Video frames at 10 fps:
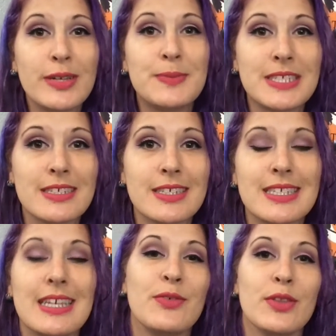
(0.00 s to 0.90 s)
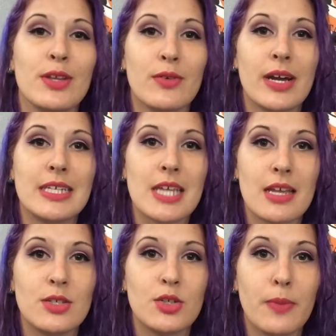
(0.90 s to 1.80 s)
lipsticks, even though I
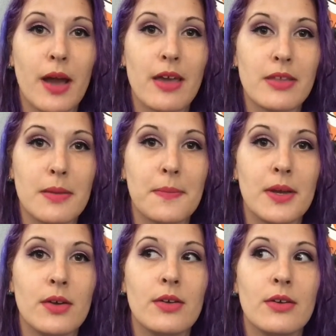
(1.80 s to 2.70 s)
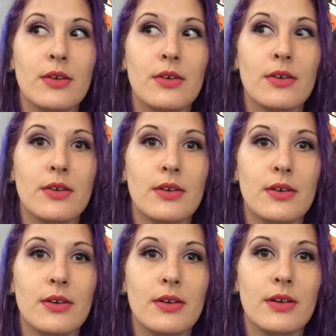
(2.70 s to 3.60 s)
tend to buy them
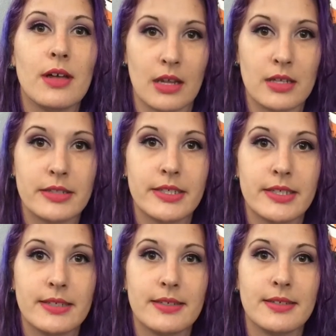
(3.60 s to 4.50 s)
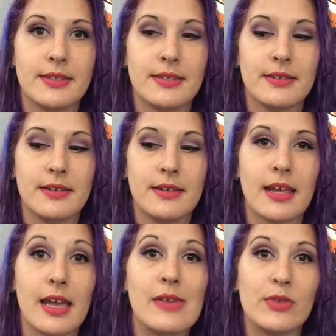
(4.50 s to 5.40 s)
a lot.
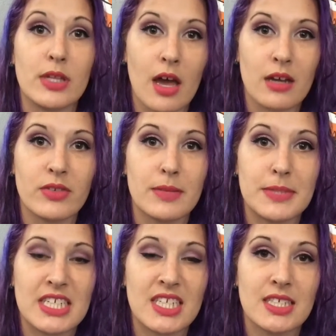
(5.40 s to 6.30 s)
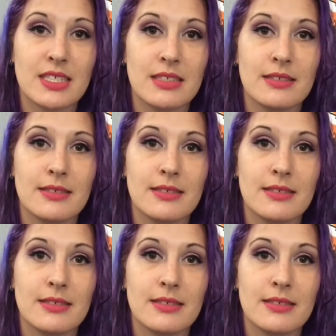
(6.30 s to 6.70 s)
Like, I have a lot of lipsticks.